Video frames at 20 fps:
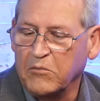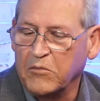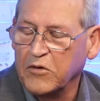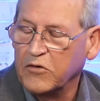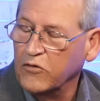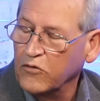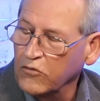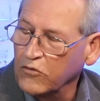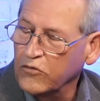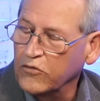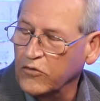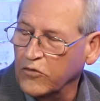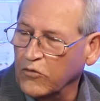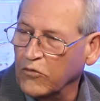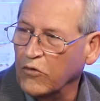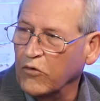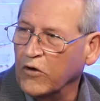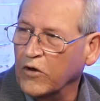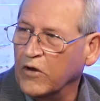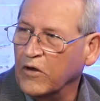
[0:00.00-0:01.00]
but your
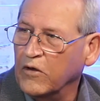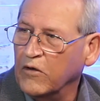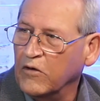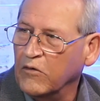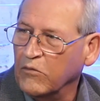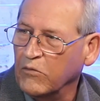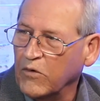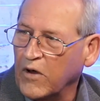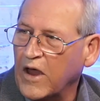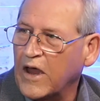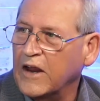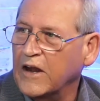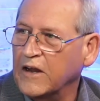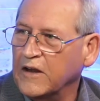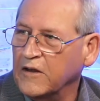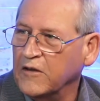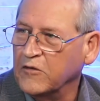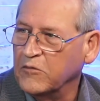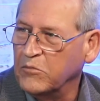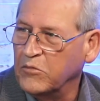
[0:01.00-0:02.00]
story of writing
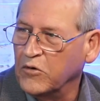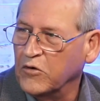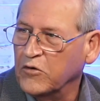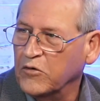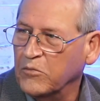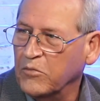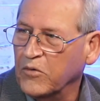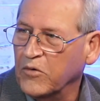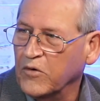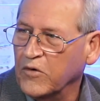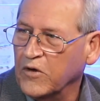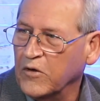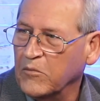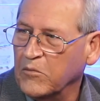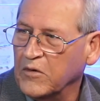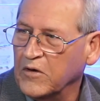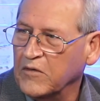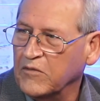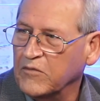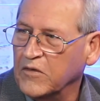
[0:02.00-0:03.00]
this book's pretty
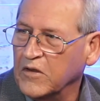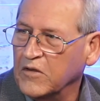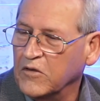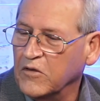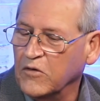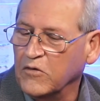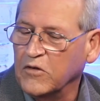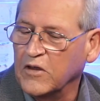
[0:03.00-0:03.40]
uplifting too.